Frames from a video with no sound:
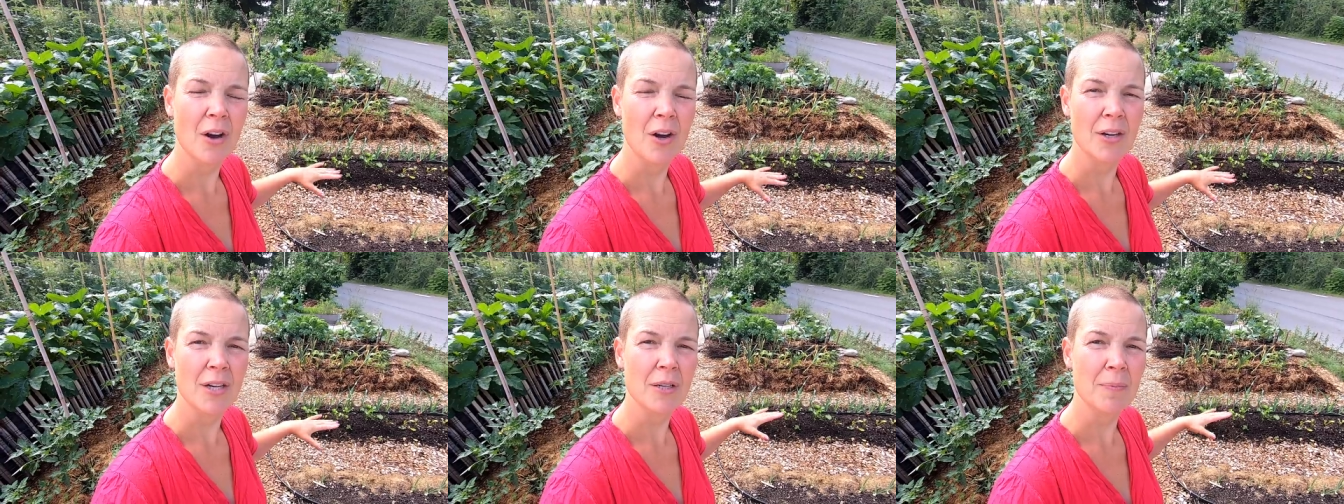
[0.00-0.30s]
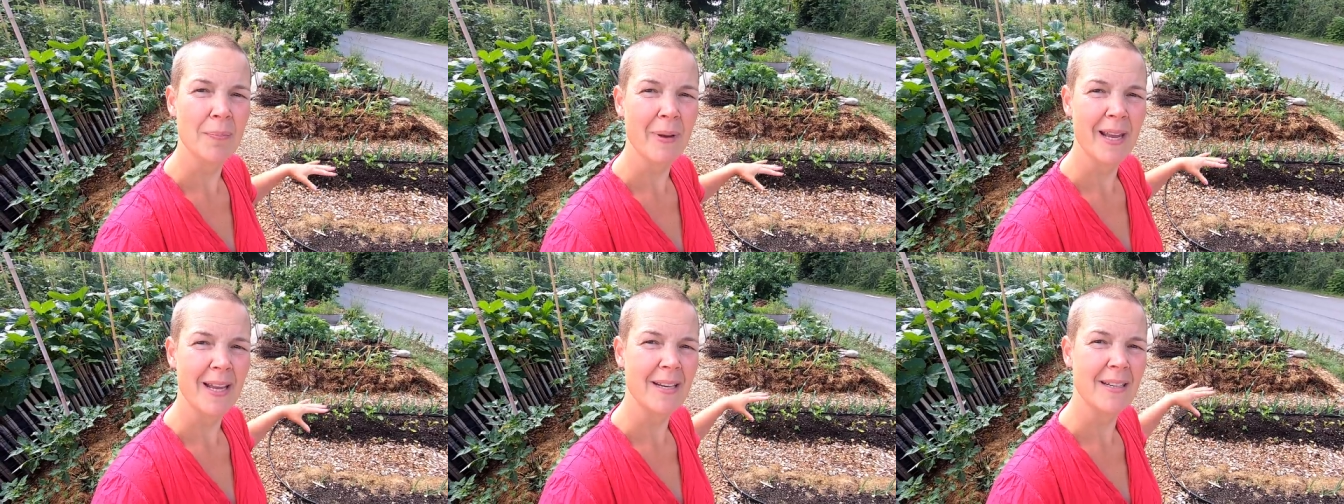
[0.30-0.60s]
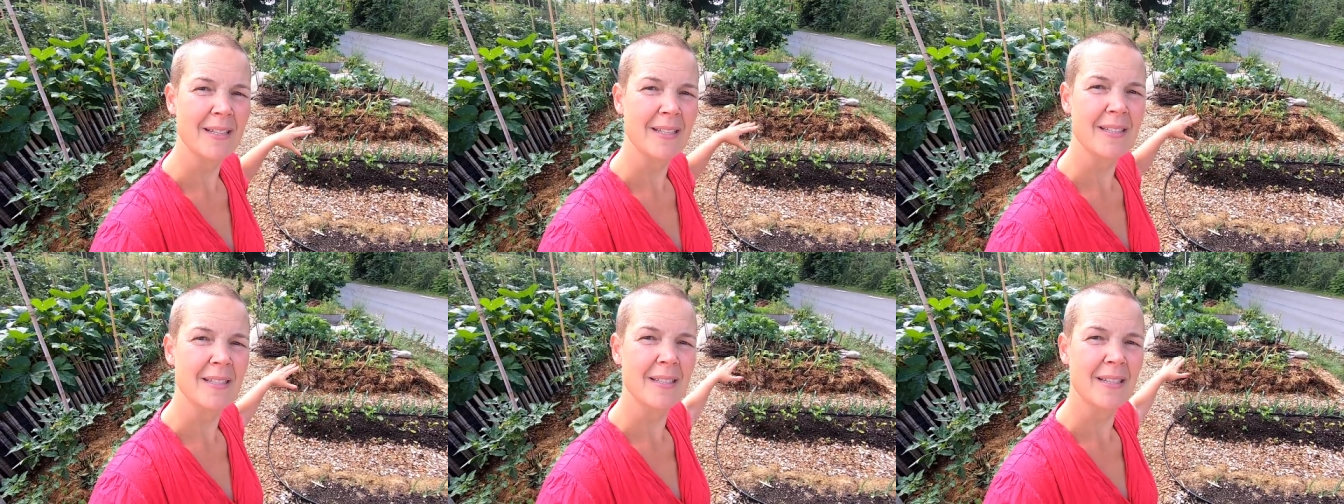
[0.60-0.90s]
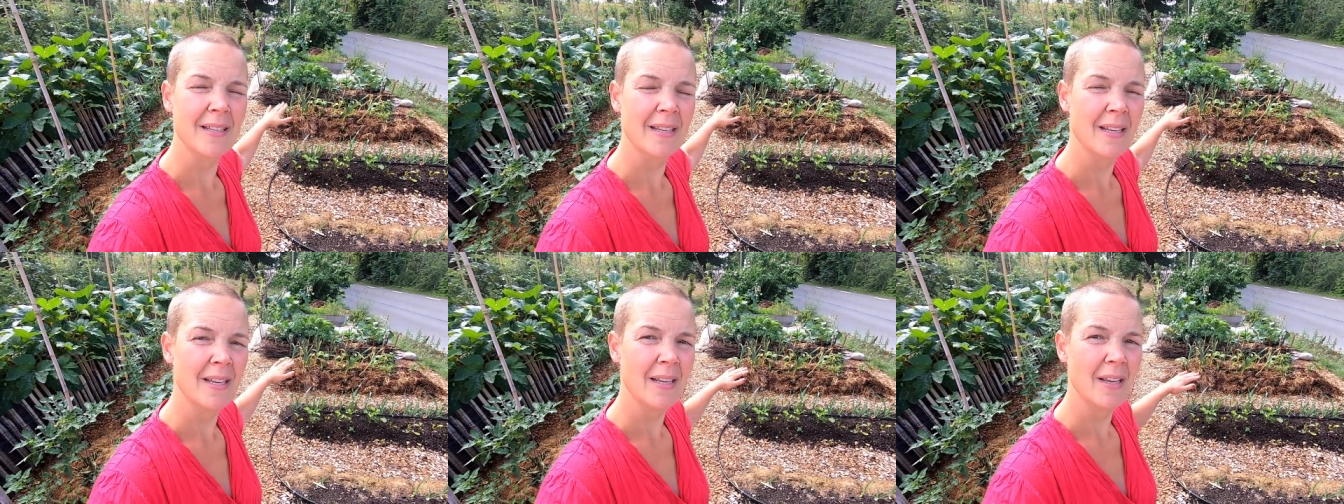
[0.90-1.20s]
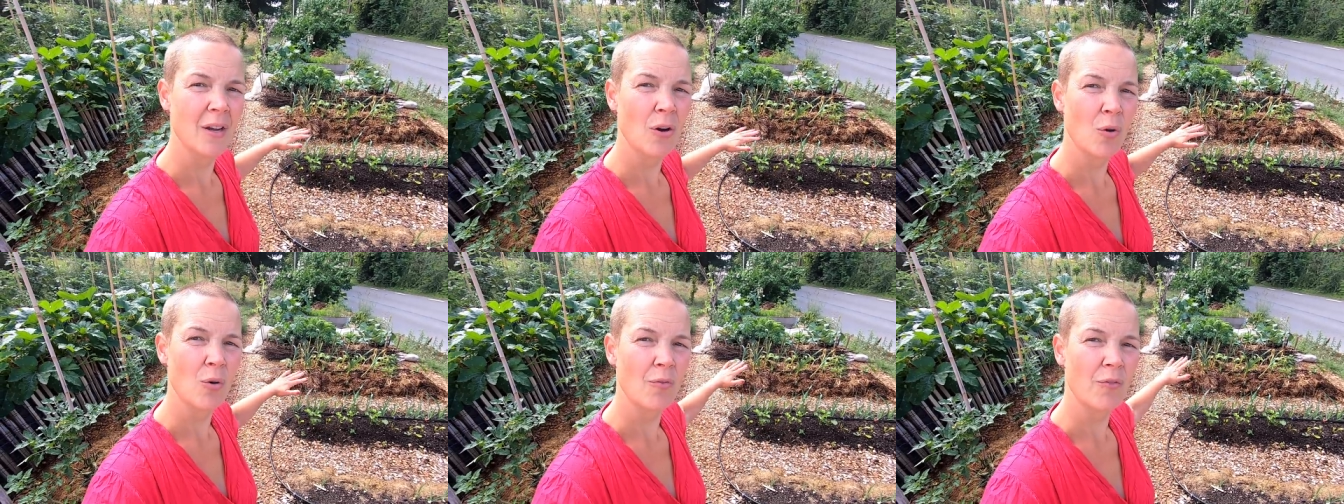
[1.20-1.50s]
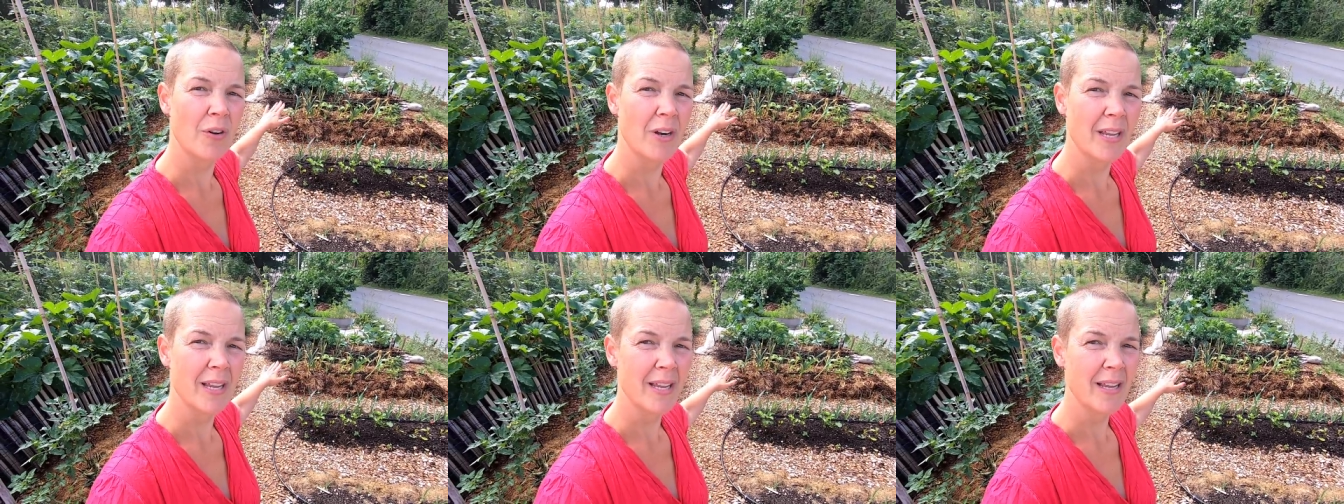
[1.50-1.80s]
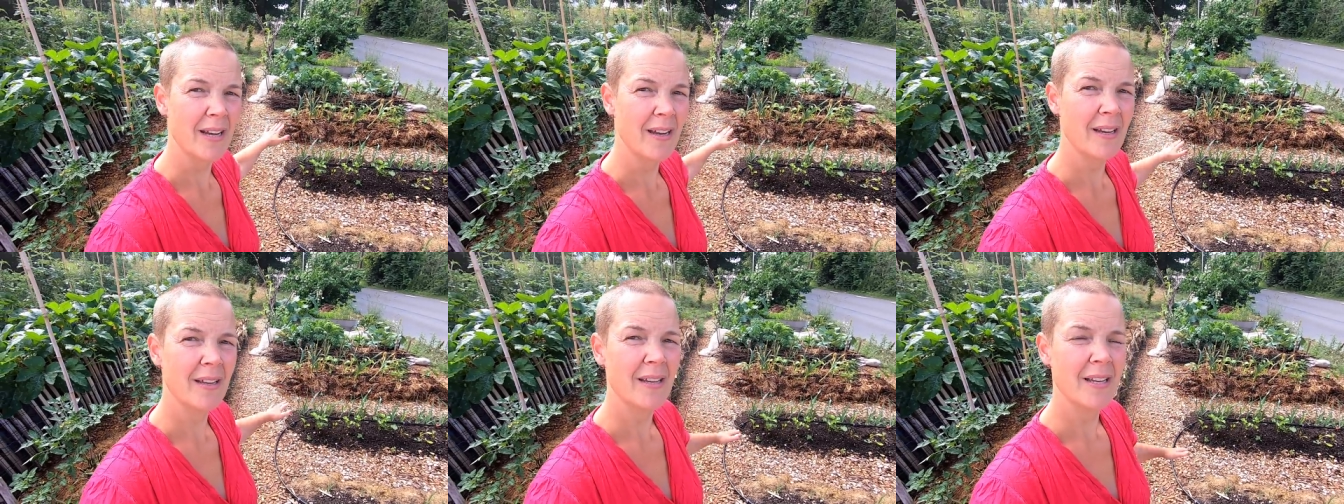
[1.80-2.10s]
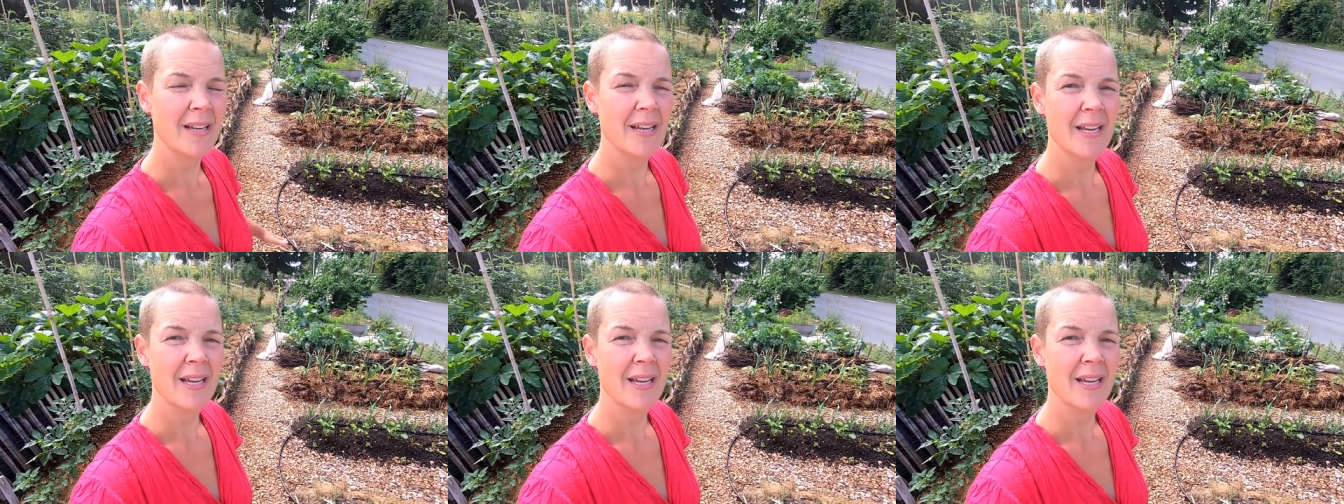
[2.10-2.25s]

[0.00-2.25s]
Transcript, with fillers: garden beds over here